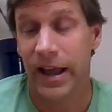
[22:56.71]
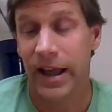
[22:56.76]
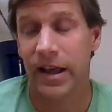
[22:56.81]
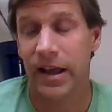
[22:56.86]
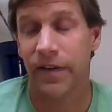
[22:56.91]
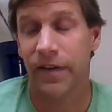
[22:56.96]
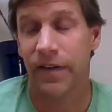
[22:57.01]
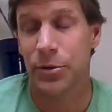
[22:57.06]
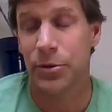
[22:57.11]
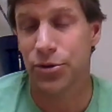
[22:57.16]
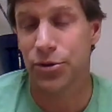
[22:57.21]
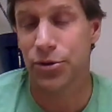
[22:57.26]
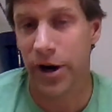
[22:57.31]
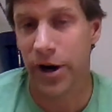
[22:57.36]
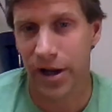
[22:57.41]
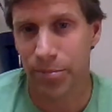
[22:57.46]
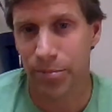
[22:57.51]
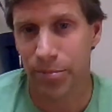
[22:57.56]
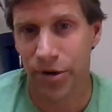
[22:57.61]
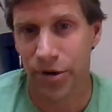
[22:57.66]
If I was
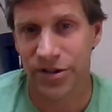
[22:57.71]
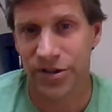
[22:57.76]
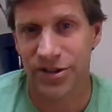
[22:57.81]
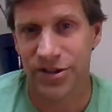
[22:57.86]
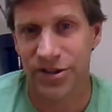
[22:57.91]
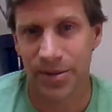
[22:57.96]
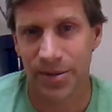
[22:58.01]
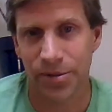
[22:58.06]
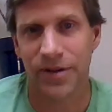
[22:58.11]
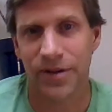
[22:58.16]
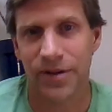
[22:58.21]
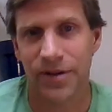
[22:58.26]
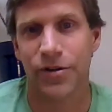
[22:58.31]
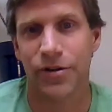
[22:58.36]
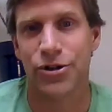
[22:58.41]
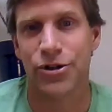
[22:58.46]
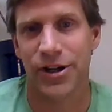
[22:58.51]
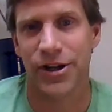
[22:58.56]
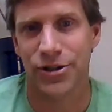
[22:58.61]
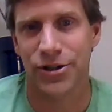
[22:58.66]
writing a book simply for
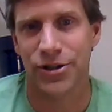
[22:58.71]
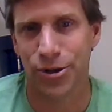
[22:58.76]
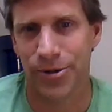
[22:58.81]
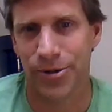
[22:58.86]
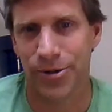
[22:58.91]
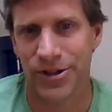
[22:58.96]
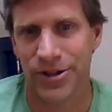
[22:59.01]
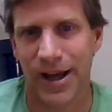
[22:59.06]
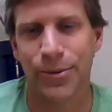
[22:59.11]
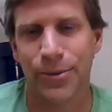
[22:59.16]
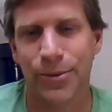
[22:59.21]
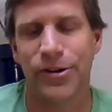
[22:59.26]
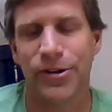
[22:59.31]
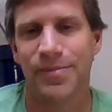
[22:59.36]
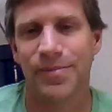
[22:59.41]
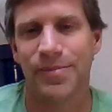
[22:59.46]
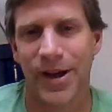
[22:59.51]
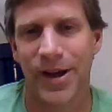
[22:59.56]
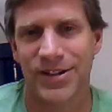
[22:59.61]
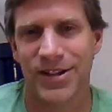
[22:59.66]
transhumanists, I would
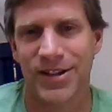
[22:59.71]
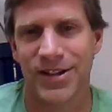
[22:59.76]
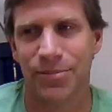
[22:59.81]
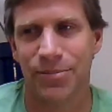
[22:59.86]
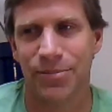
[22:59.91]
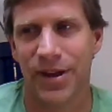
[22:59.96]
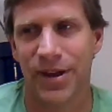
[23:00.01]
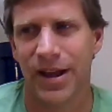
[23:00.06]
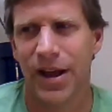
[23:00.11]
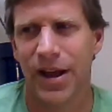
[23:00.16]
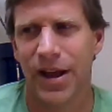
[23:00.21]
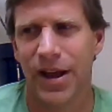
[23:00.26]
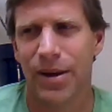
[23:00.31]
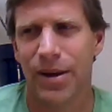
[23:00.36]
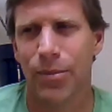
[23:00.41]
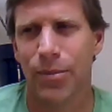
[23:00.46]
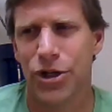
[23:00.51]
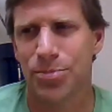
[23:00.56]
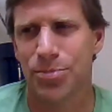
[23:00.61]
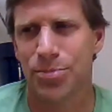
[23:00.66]
have made something
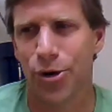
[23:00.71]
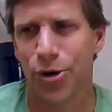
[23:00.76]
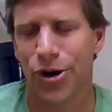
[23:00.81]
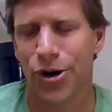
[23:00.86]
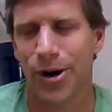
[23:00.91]
much more